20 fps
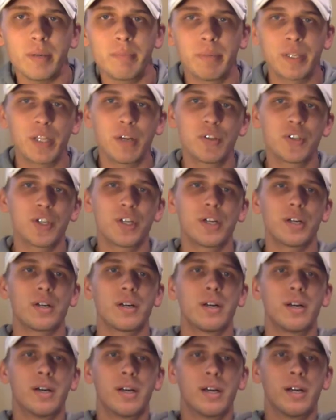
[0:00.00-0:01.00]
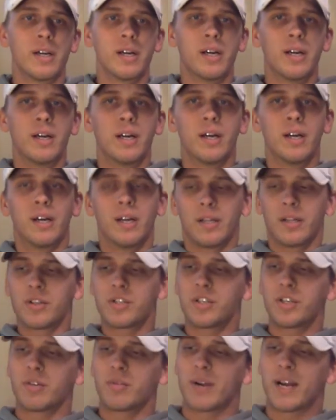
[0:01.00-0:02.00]
But those are your
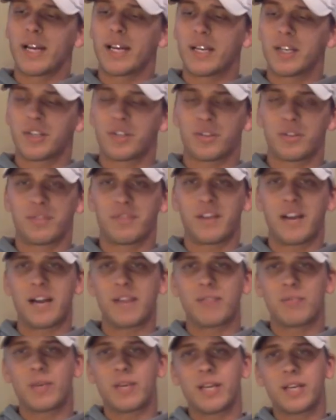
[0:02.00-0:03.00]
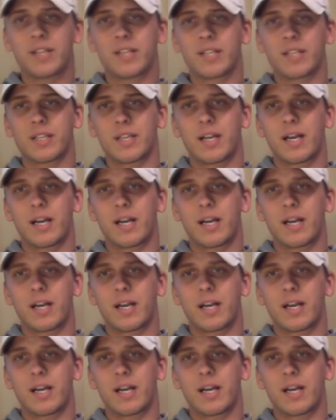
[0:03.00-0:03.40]
rankings through 5 weeks.